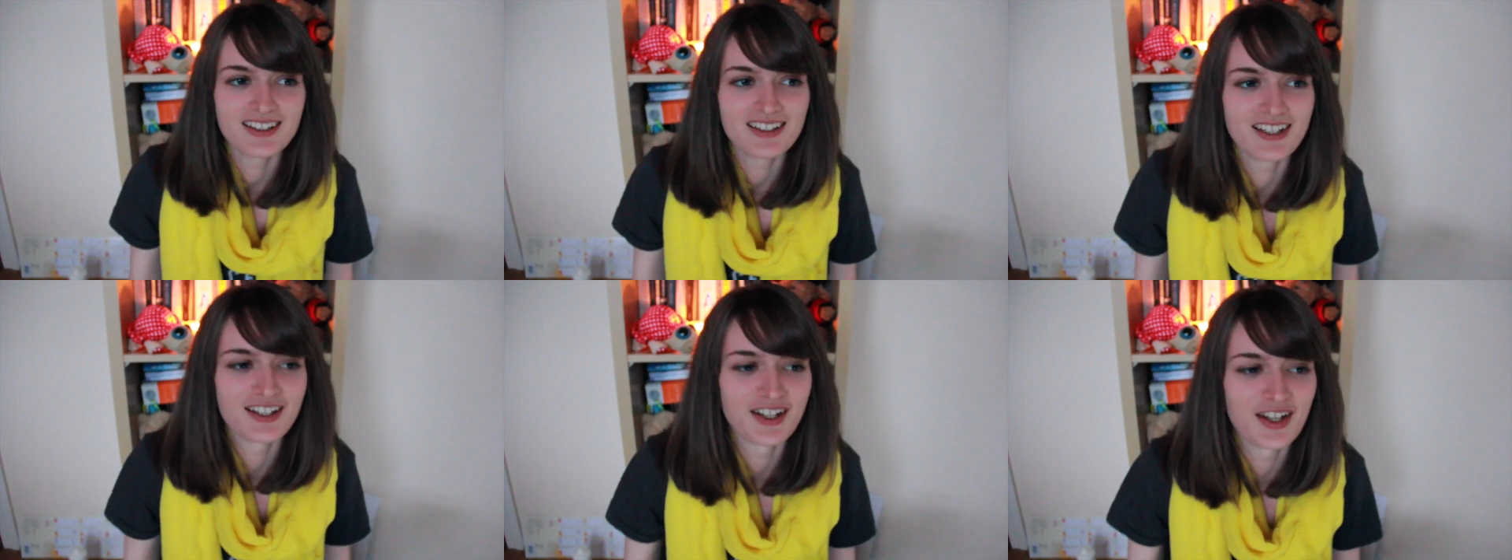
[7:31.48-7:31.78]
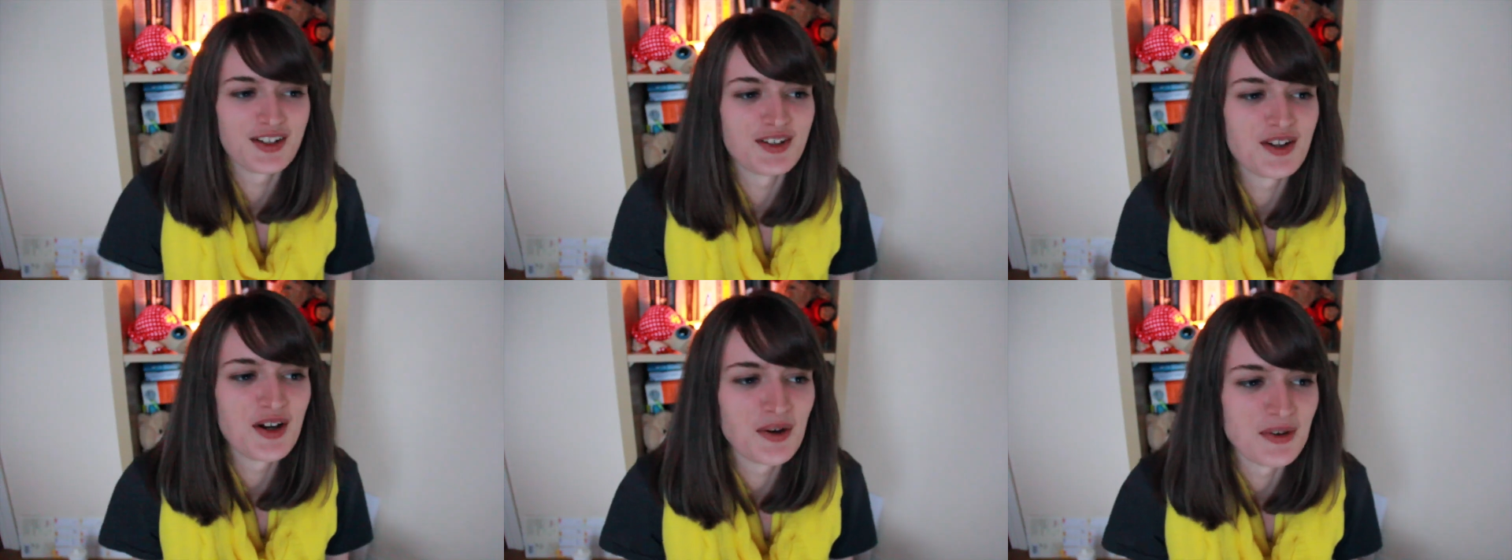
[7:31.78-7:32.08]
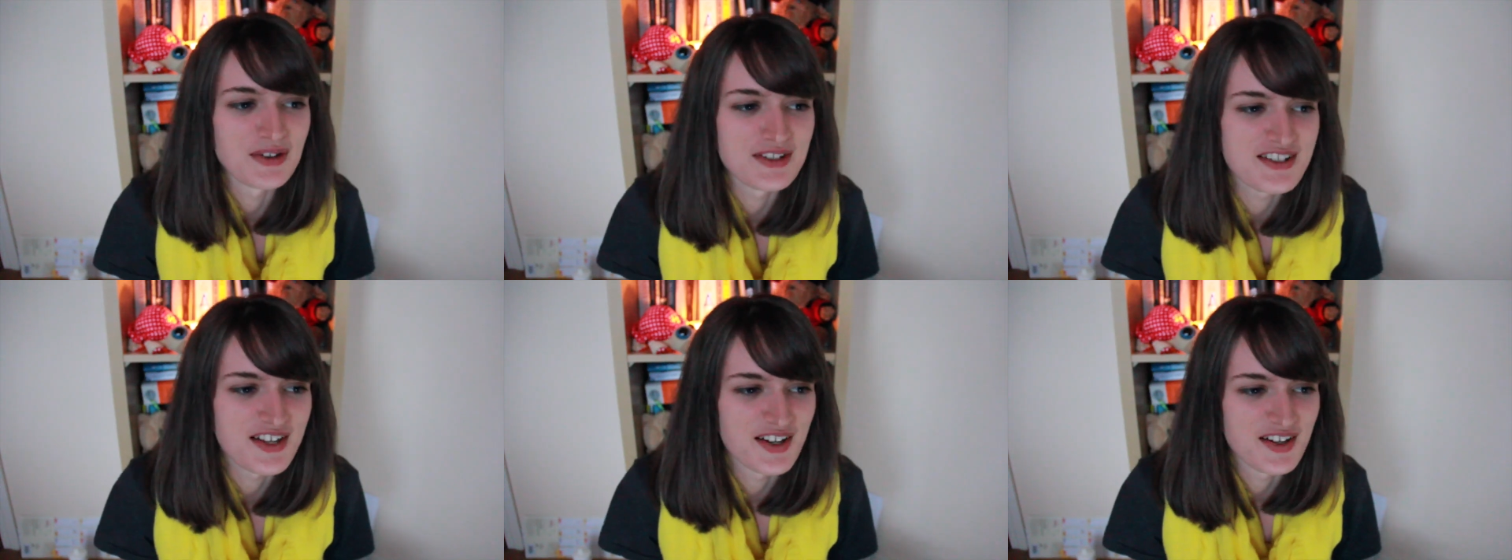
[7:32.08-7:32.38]
And I know
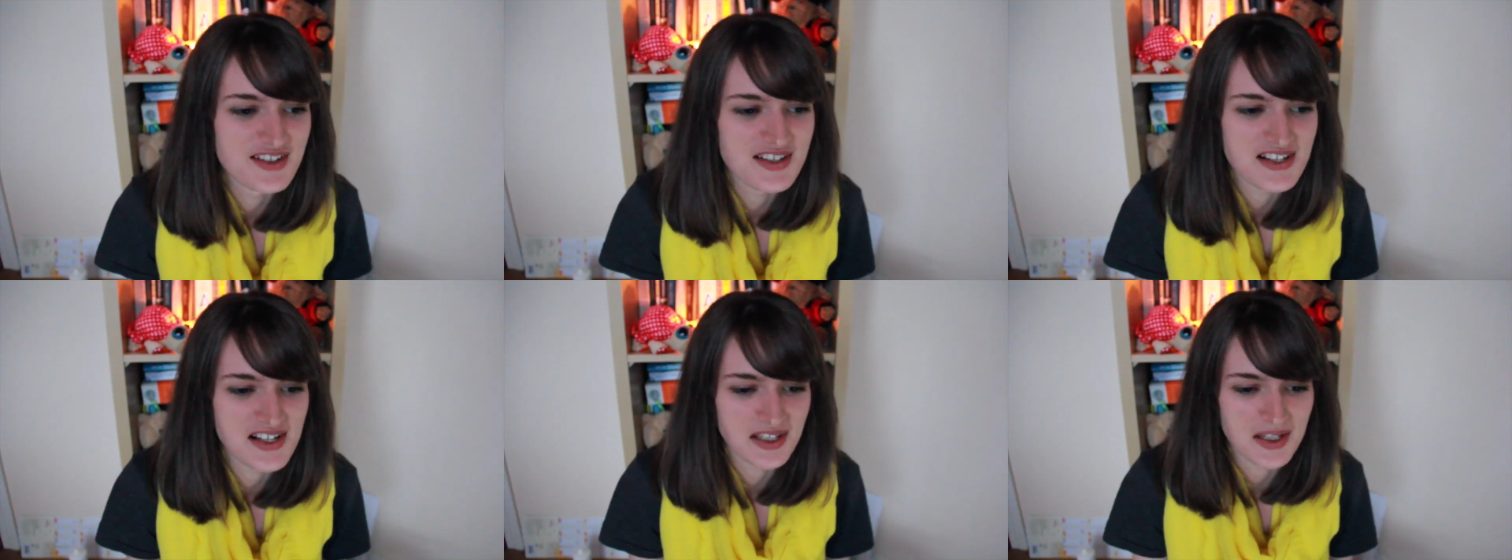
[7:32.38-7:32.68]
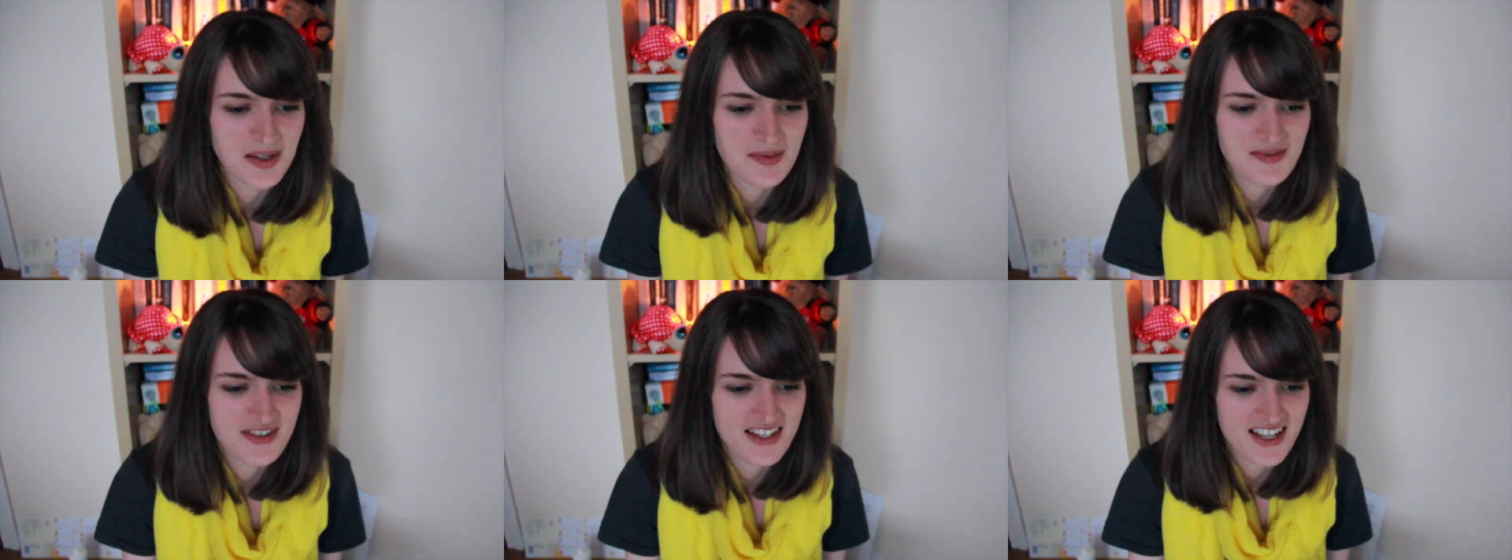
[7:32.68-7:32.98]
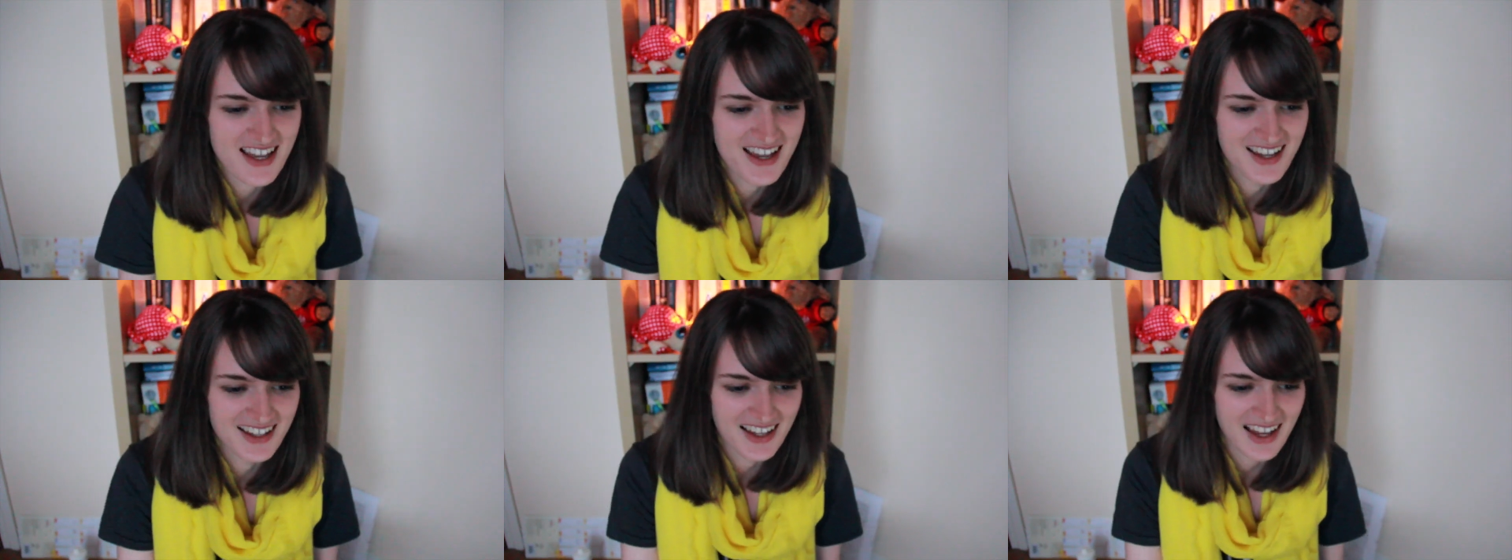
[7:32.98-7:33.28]
it sounds like I'm
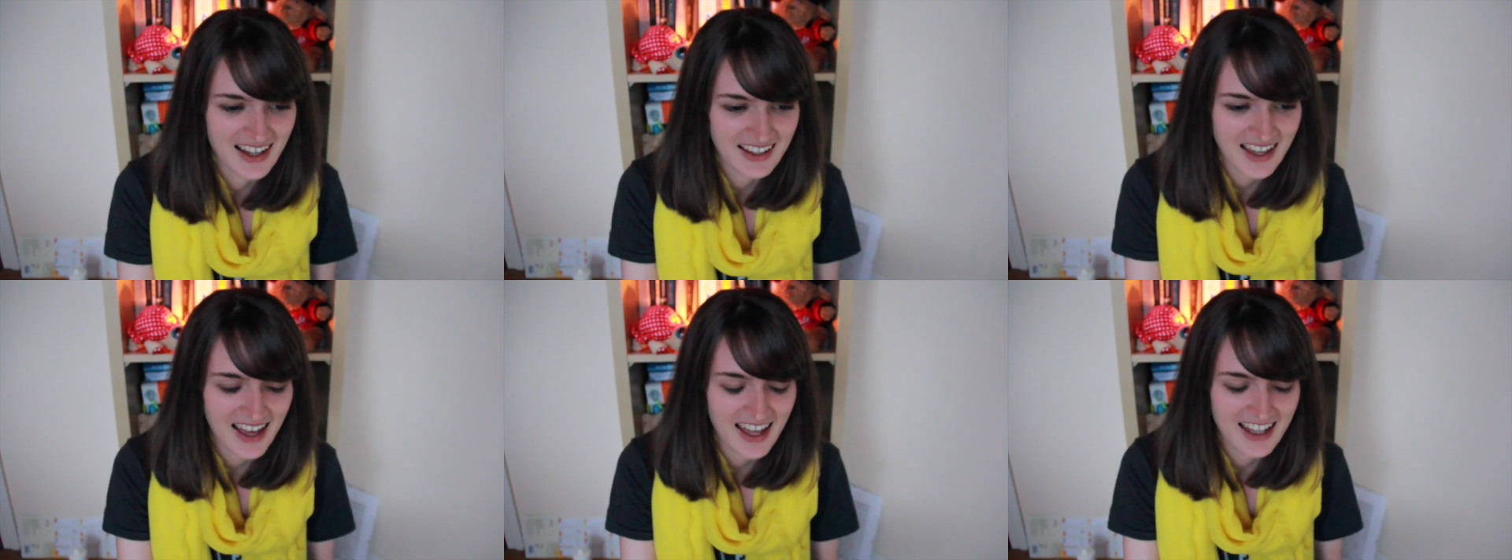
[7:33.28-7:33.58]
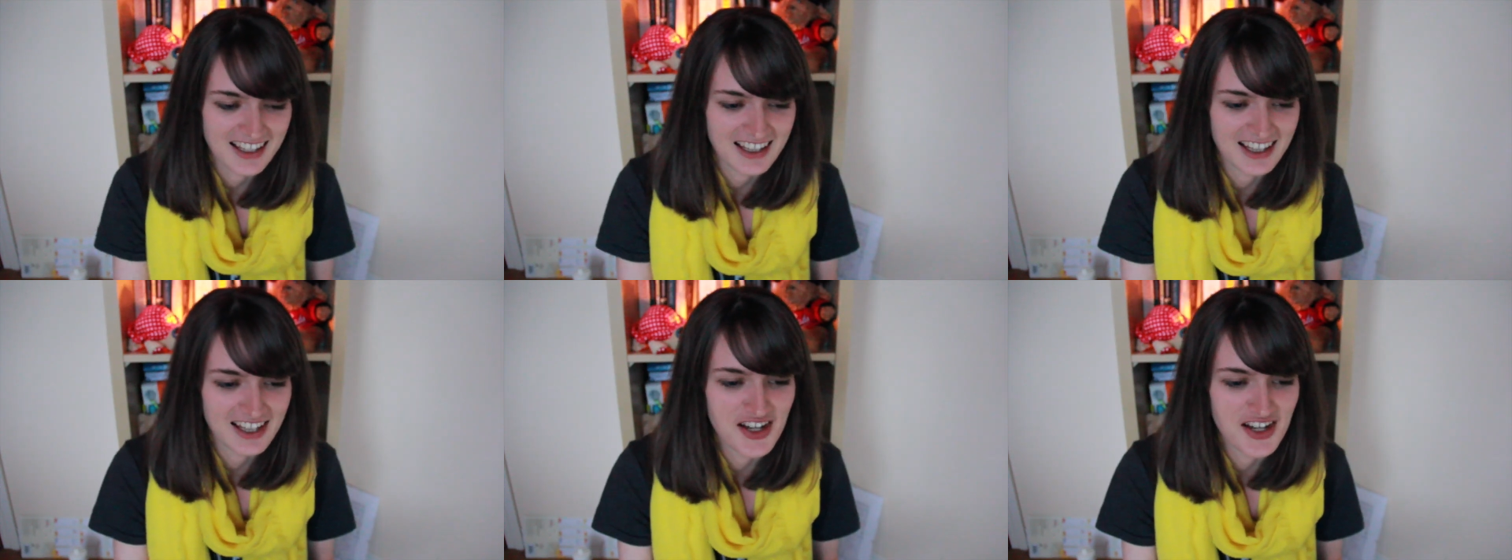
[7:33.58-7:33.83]
saying I can't